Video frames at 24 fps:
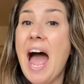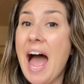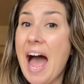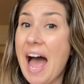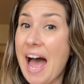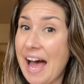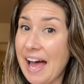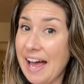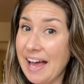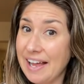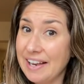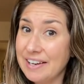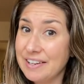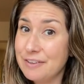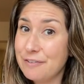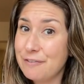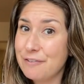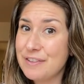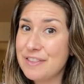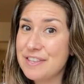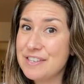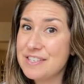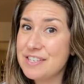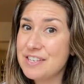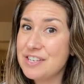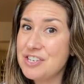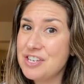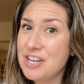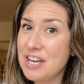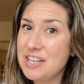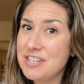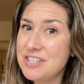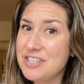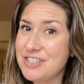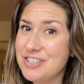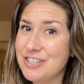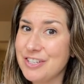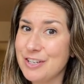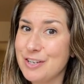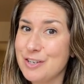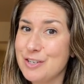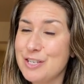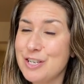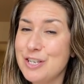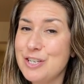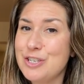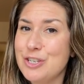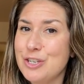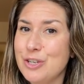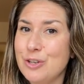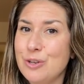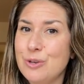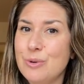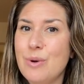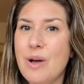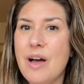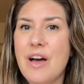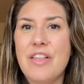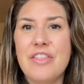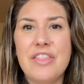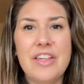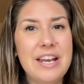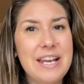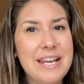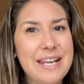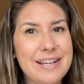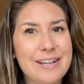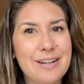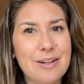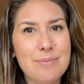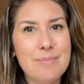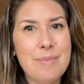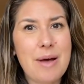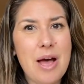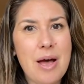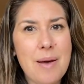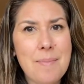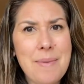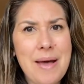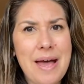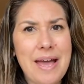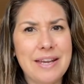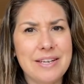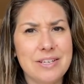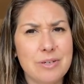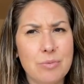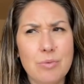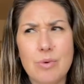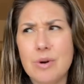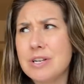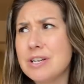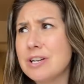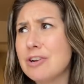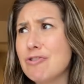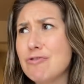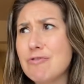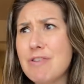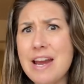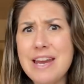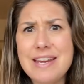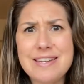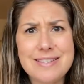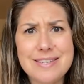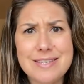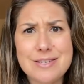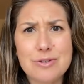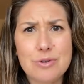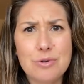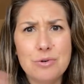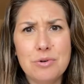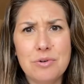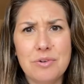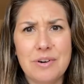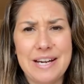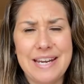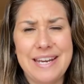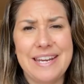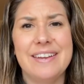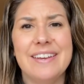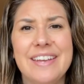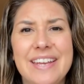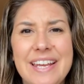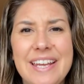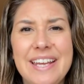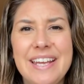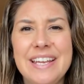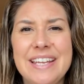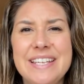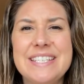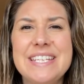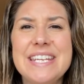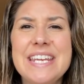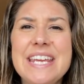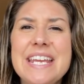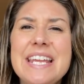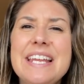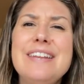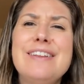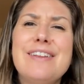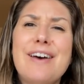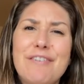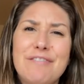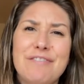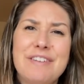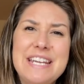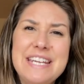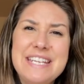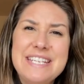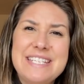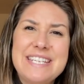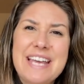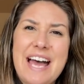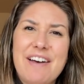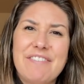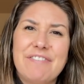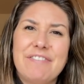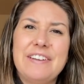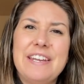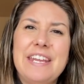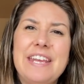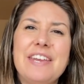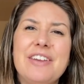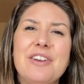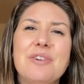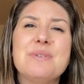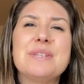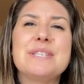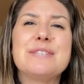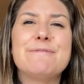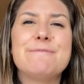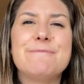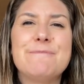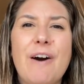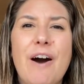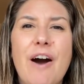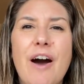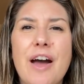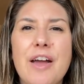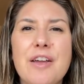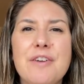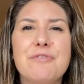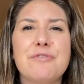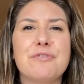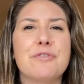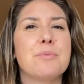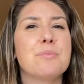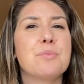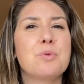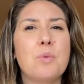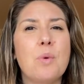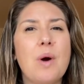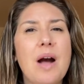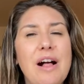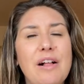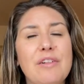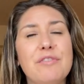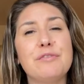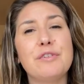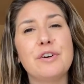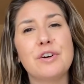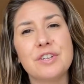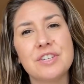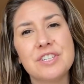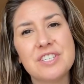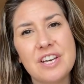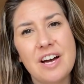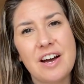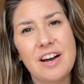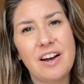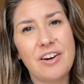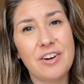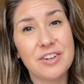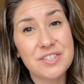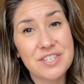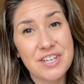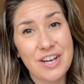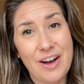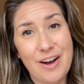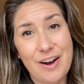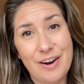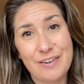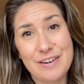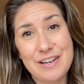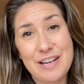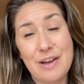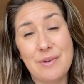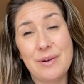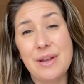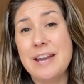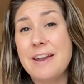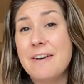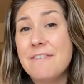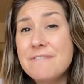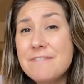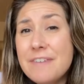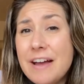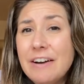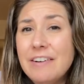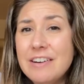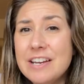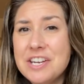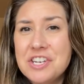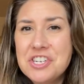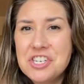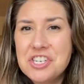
and for the suggestion to do The Little Mermaid. What a great story. Dear lovely Daphne, who is five from Guelph, Ontario, in a very